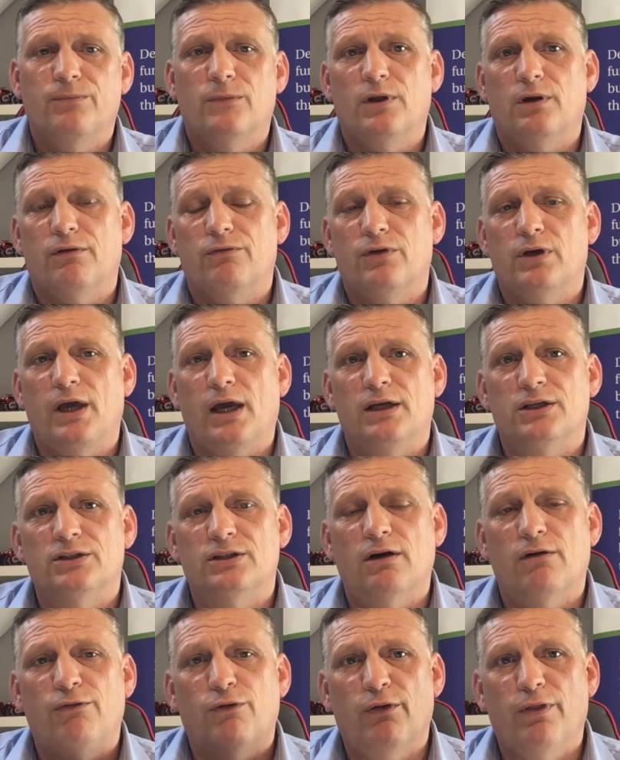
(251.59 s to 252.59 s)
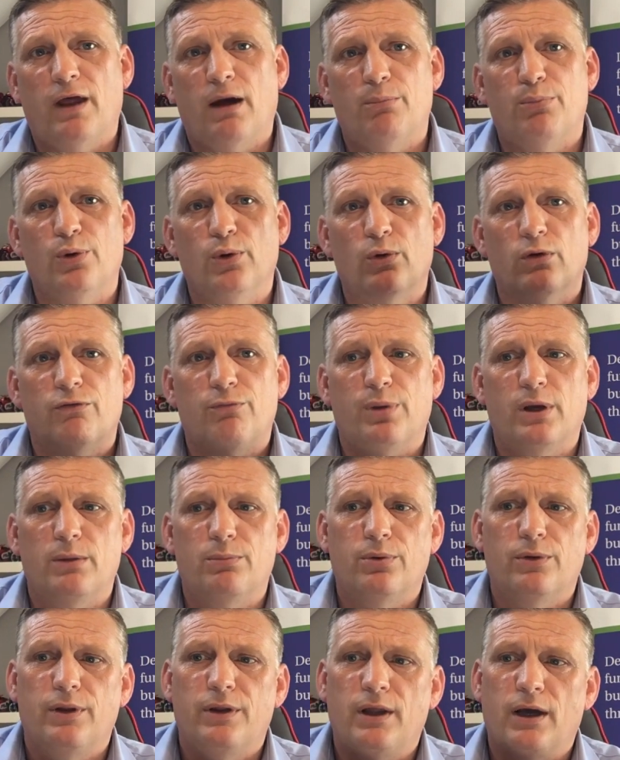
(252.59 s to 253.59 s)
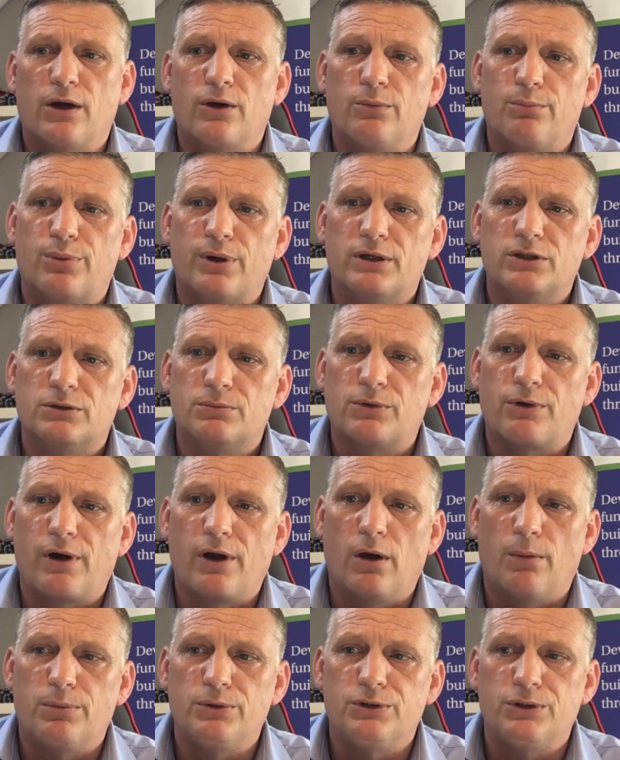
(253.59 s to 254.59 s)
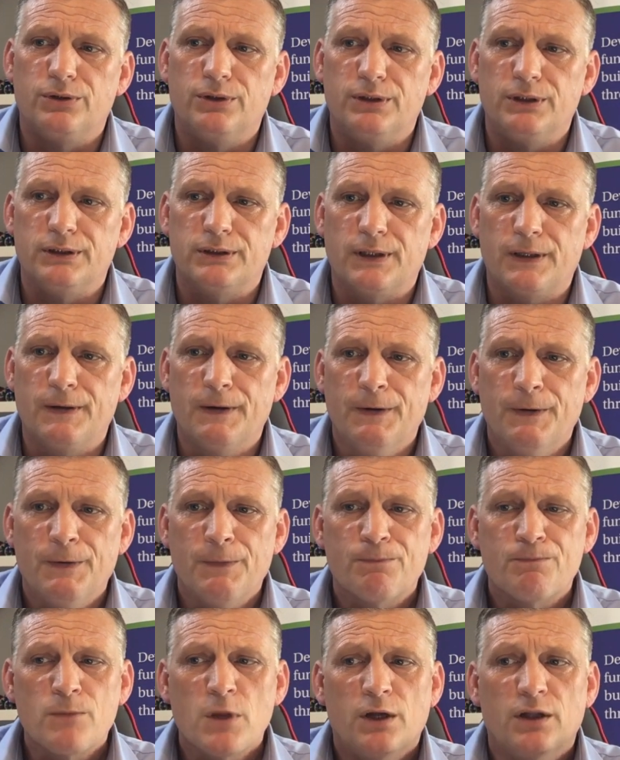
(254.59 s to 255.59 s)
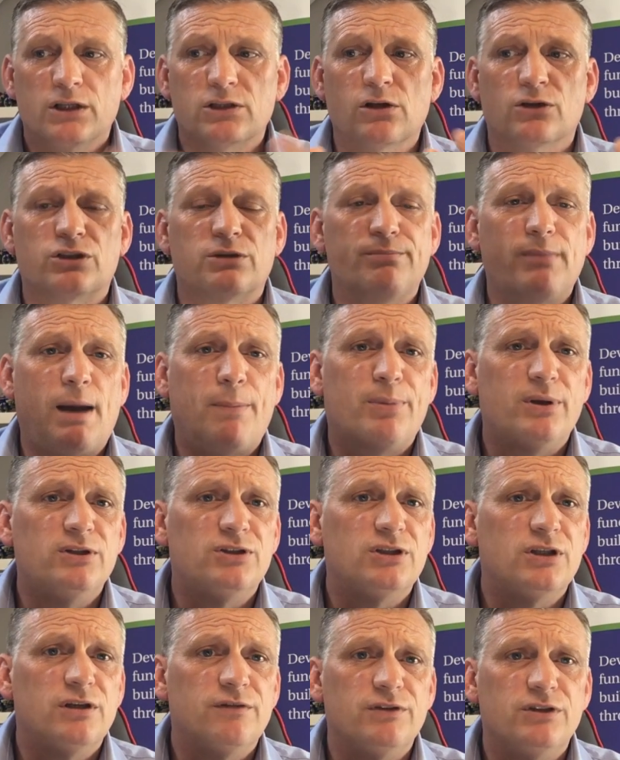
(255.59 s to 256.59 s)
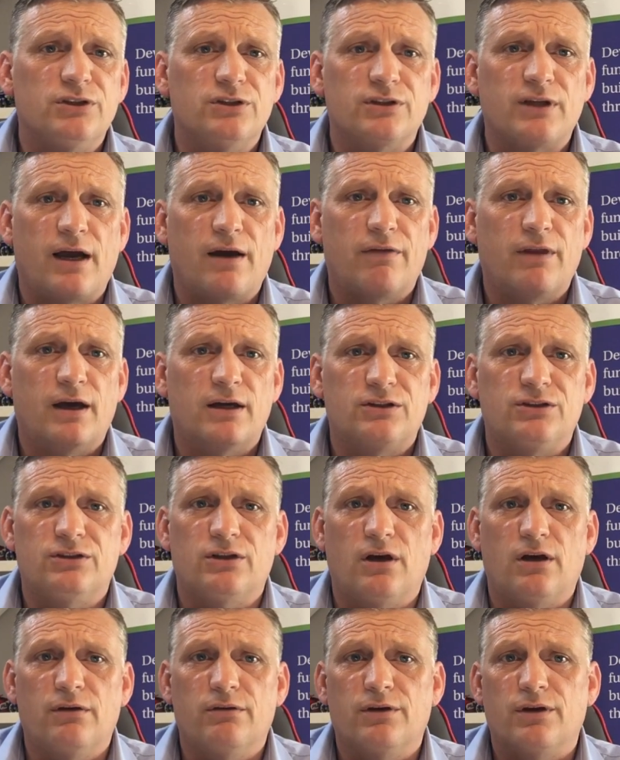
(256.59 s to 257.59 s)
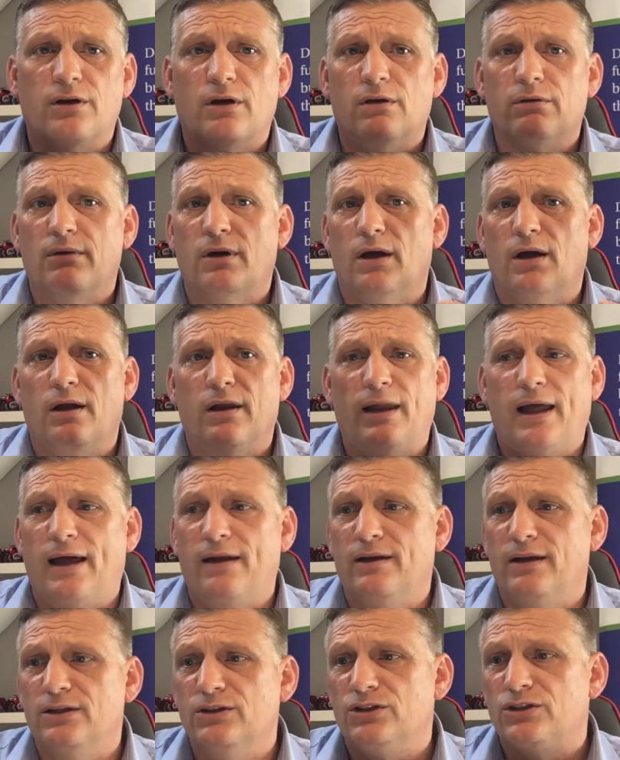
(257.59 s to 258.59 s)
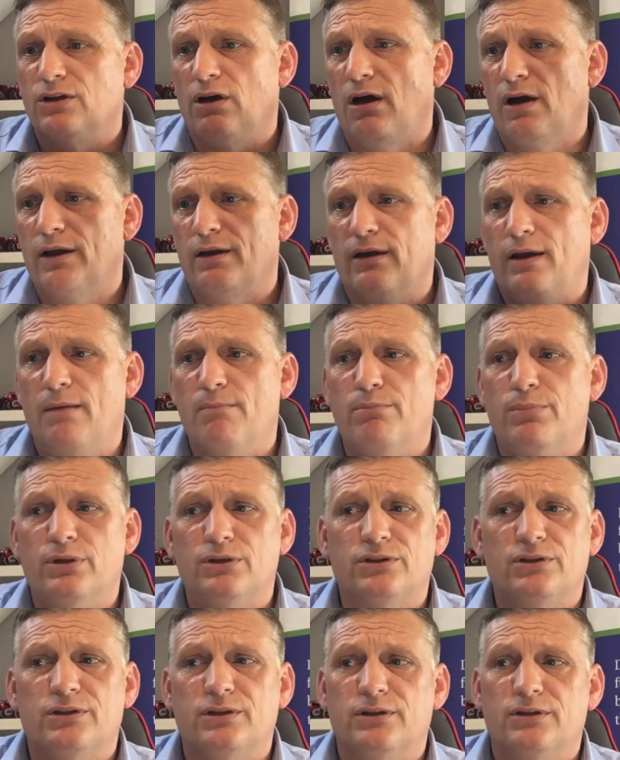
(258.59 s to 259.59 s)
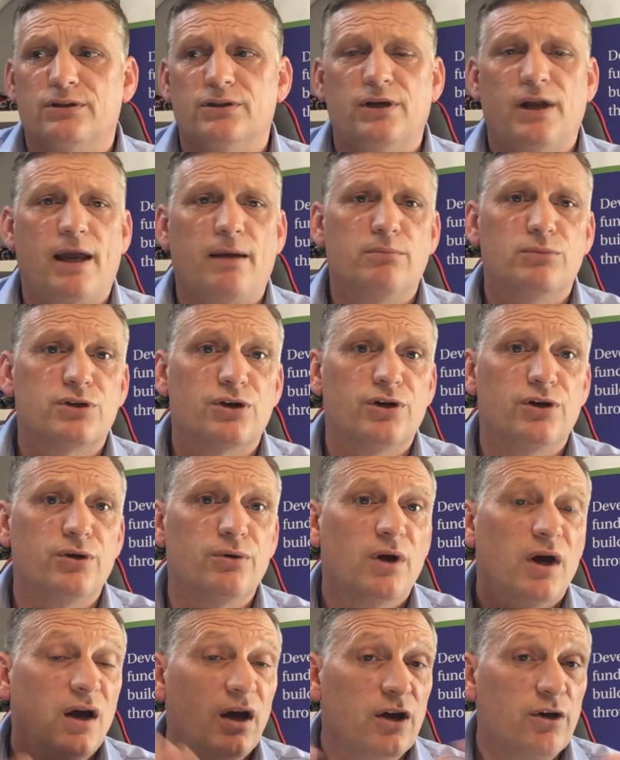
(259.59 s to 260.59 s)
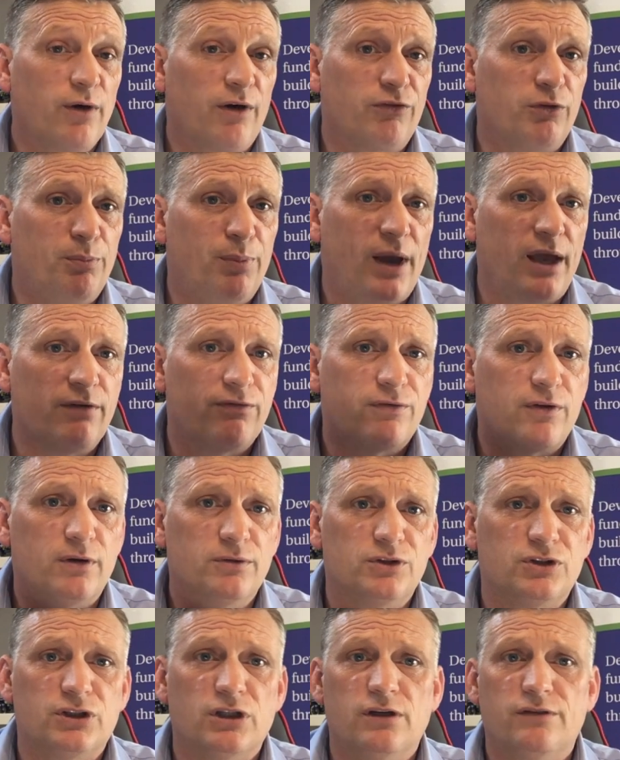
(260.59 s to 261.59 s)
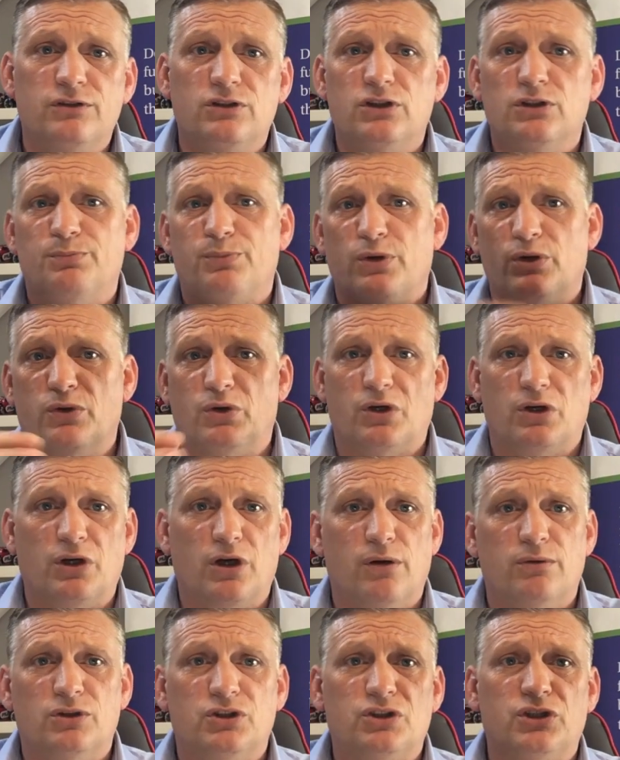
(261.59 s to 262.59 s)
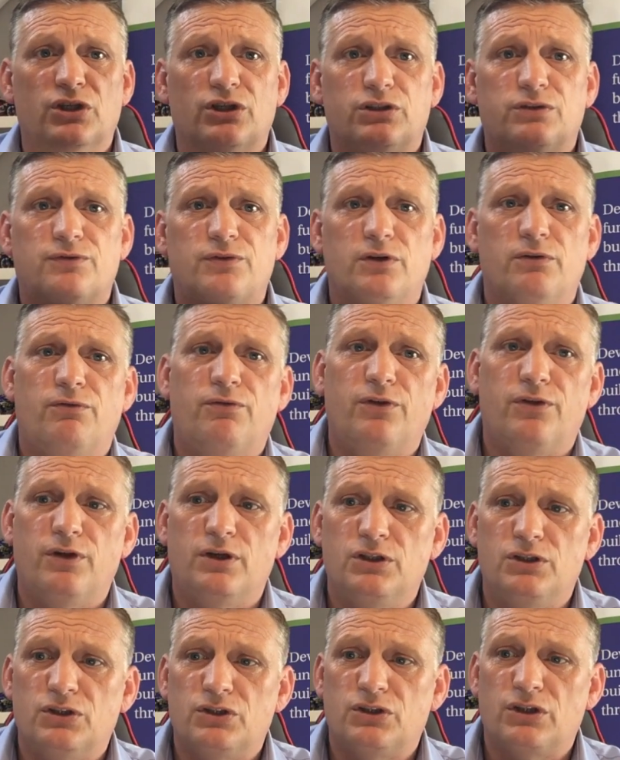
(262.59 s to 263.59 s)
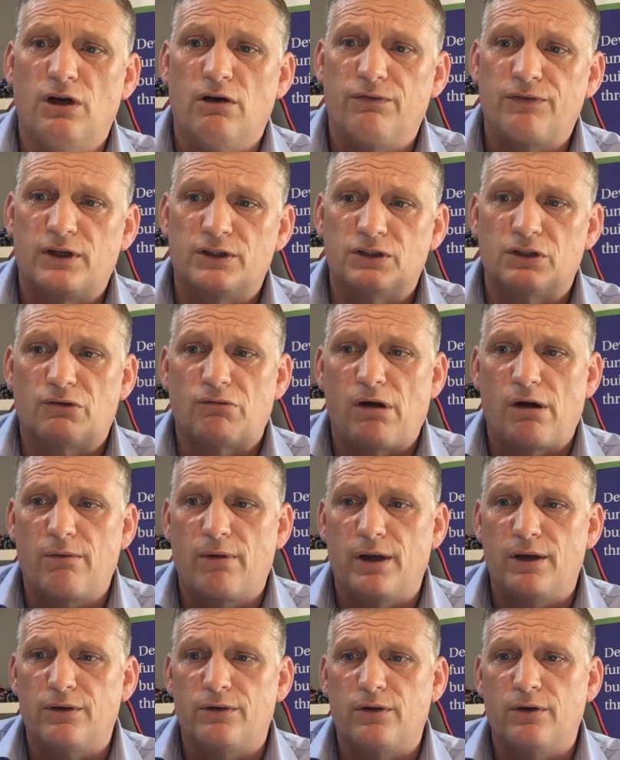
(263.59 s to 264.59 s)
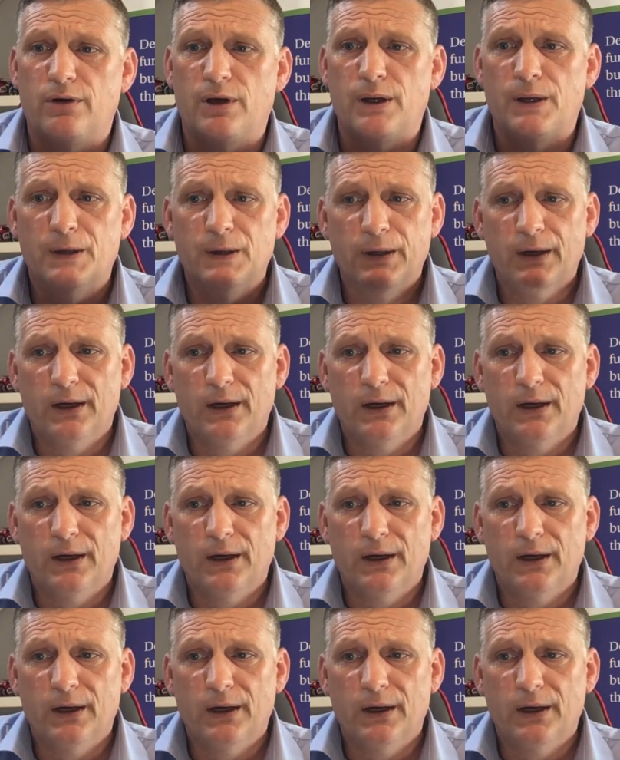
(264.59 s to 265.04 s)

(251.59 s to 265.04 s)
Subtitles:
If you get yourself on that pool of people, then that could bring some great opportunities in. There's lots of mapping services out there. So, Land Insight, Nimbus to name 2. You have to pay for those services, but you can go and search for things yourself. That's a great way to do it.